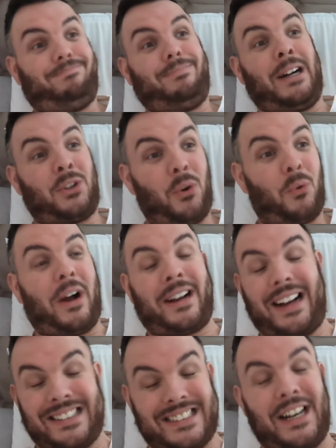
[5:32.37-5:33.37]
I don't know.
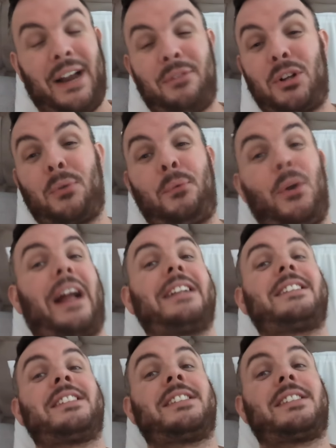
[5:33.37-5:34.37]
I still haven't got the full
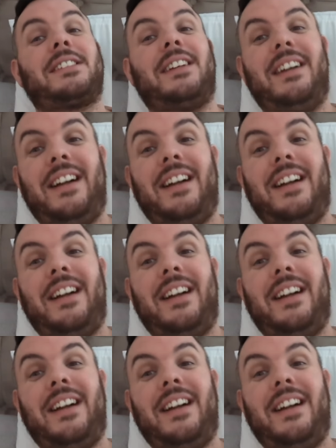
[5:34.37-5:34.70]
answers.